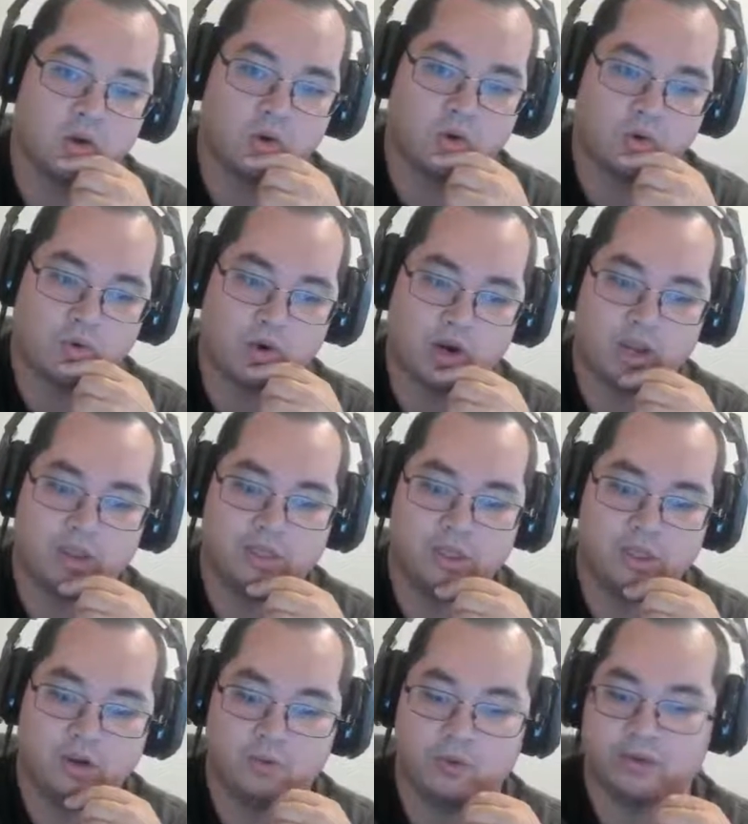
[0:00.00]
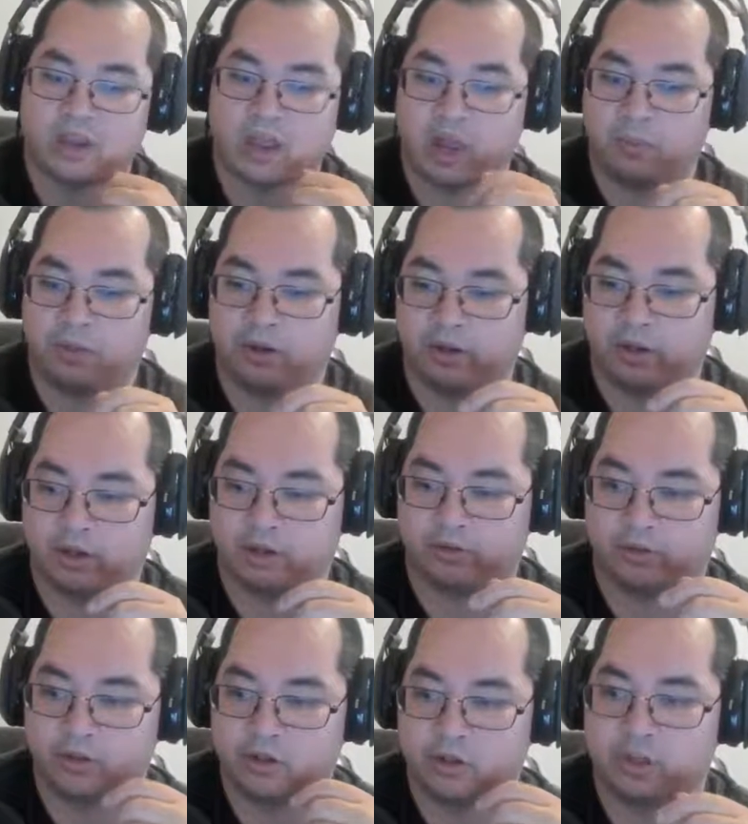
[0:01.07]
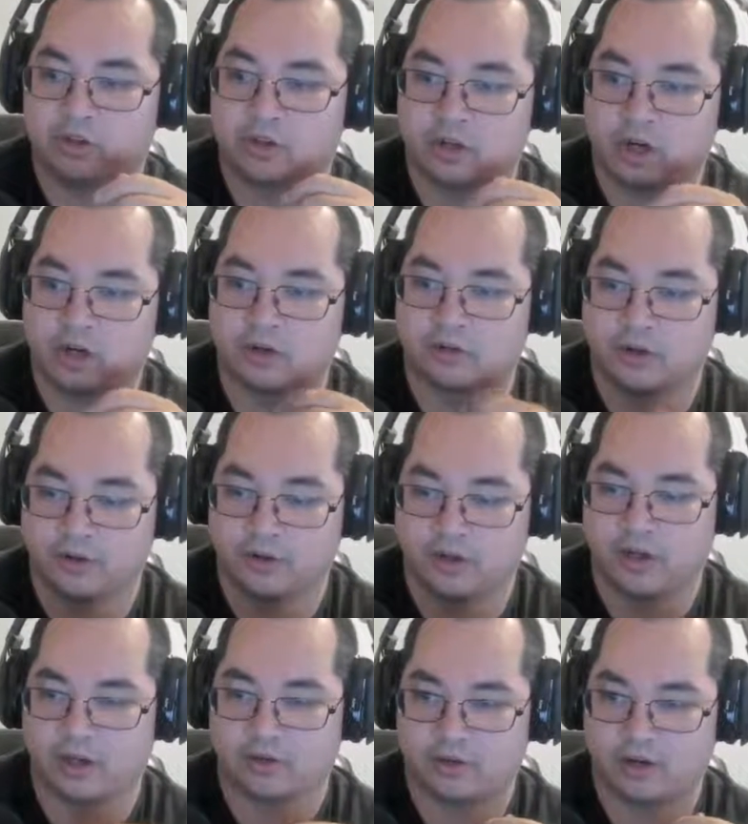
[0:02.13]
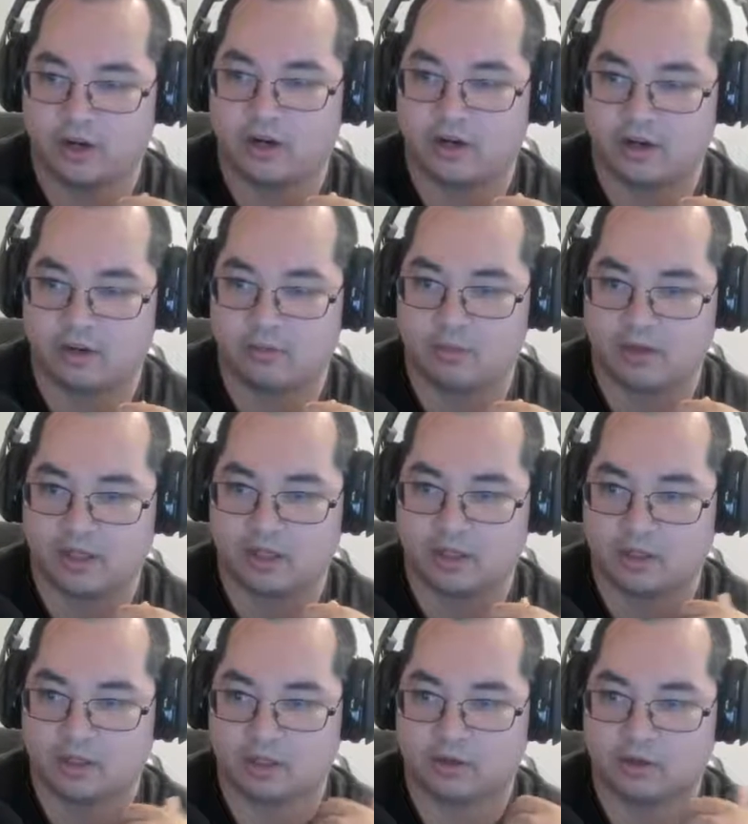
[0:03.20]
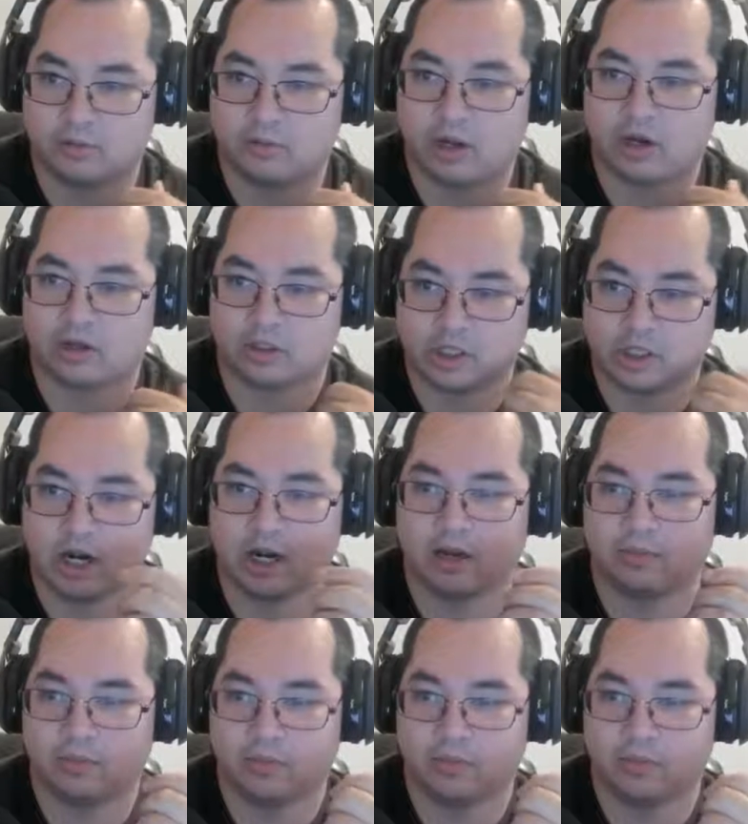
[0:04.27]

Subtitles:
What I think was happening is they're just trying to load the next area, but they need to do a better job.